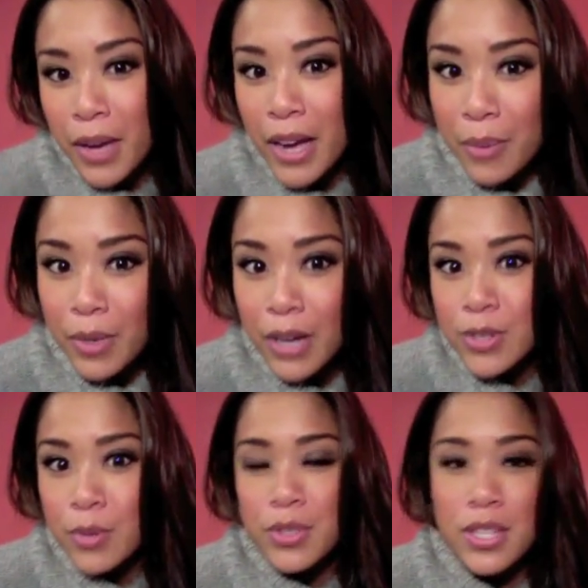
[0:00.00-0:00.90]
eyebrows
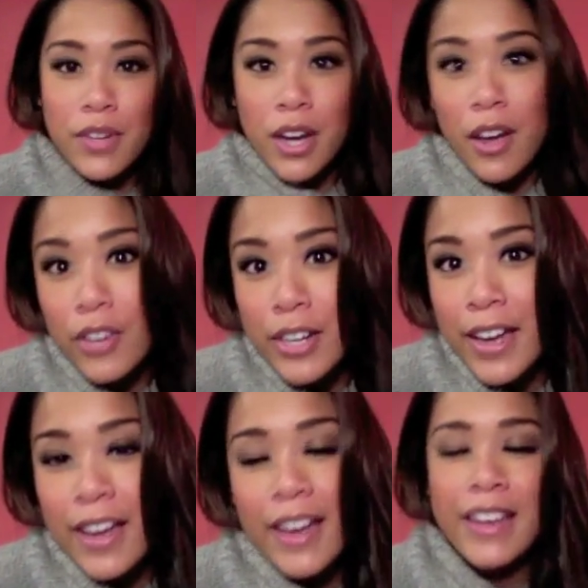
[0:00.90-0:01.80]
almost every other
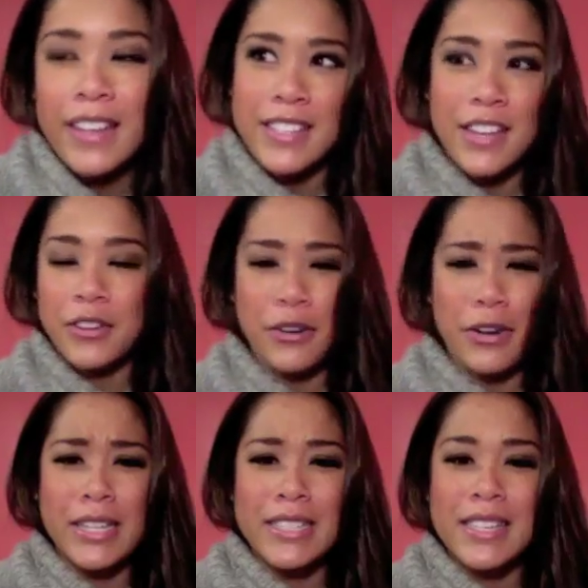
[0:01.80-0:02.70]
day. It's kind of
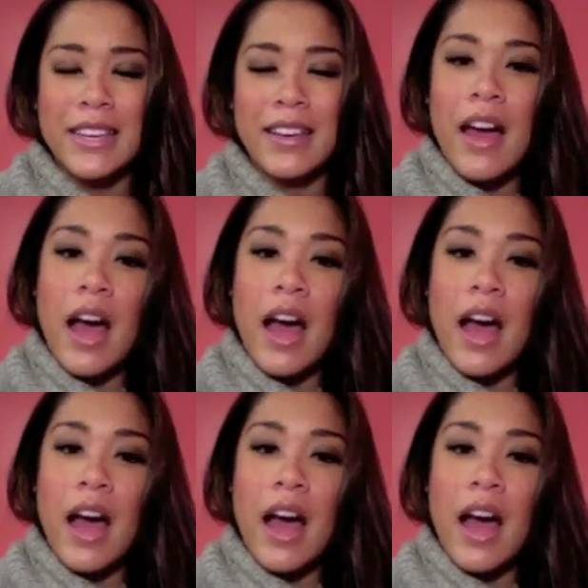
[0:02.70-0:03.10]
crazy.